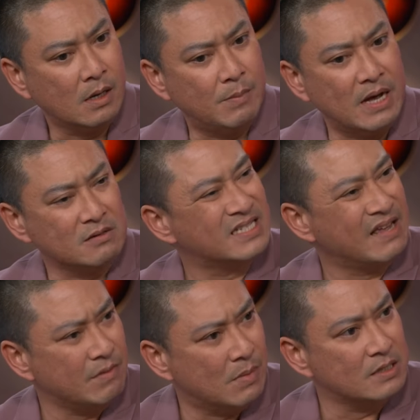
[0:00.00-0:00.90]
about
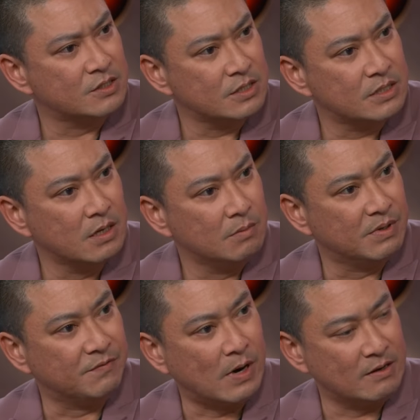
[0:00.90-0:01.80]
seven months or so
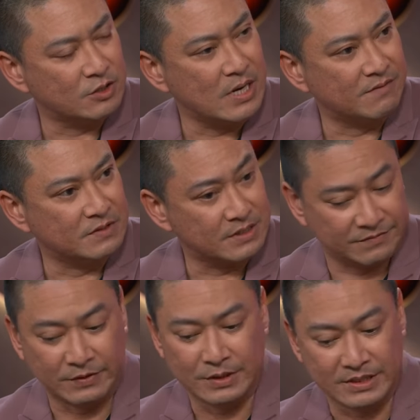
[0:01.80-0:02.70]
before I was
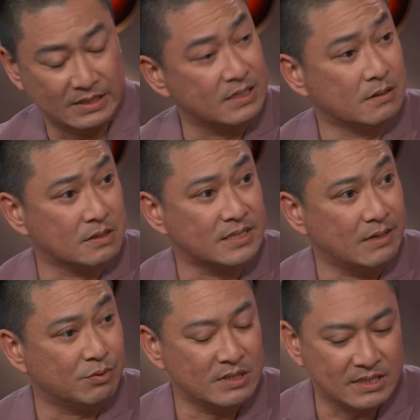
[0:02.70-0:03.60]
transferred to the adult
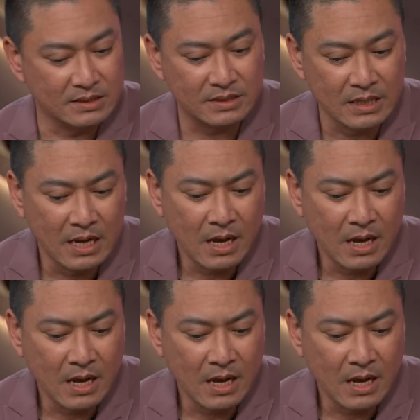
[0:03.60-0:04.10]
state prisons.